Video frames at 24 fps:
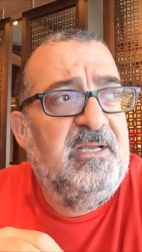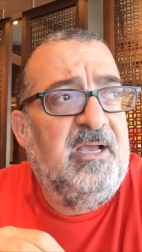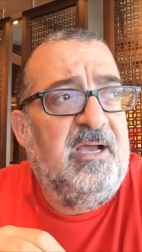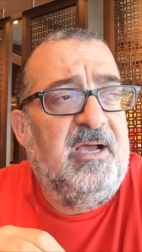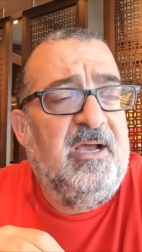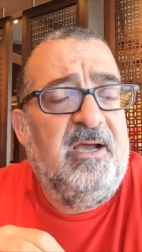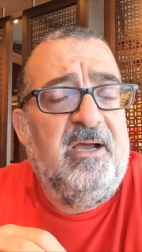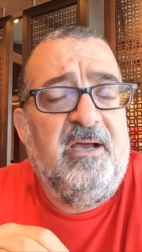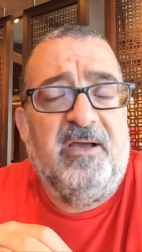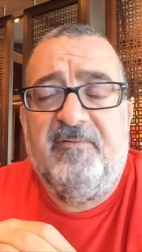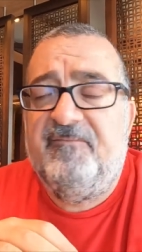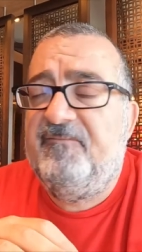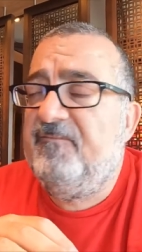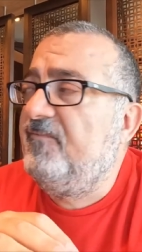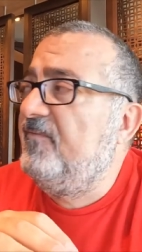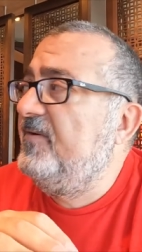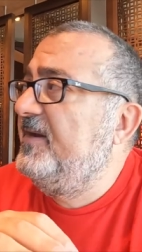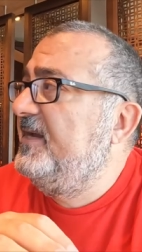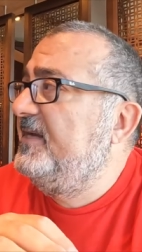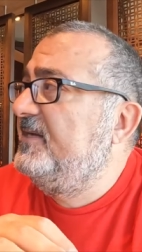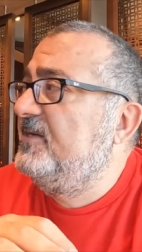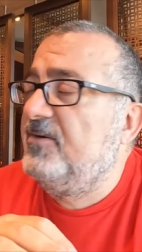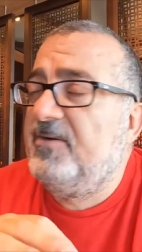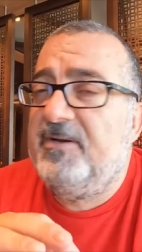uh,
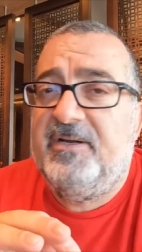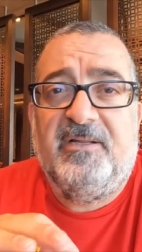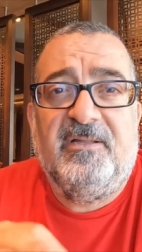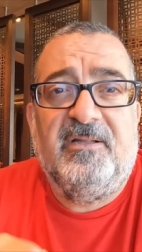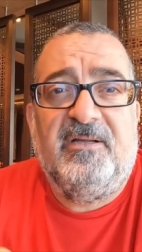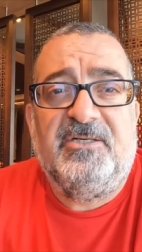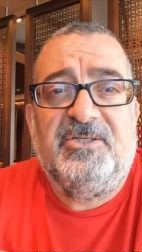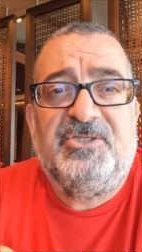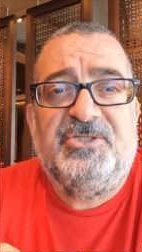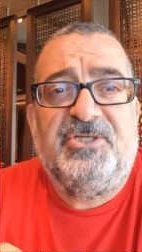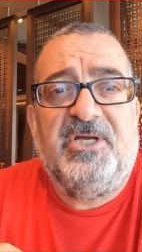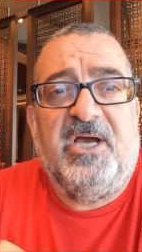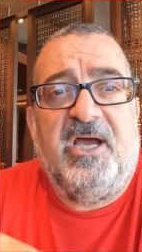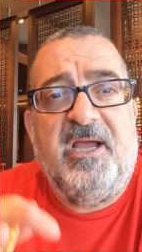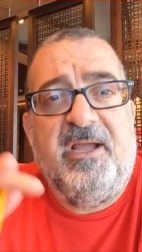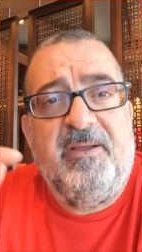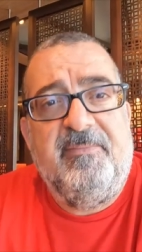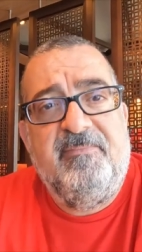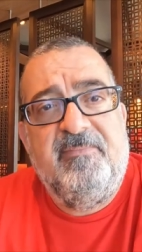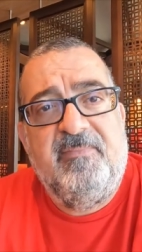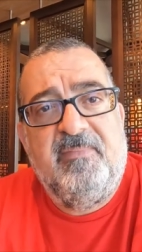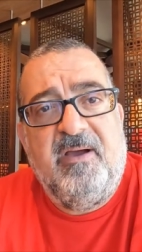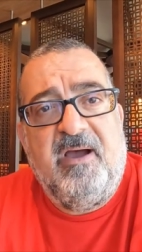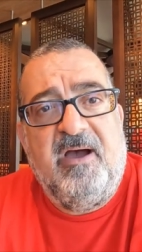free during lunchtime.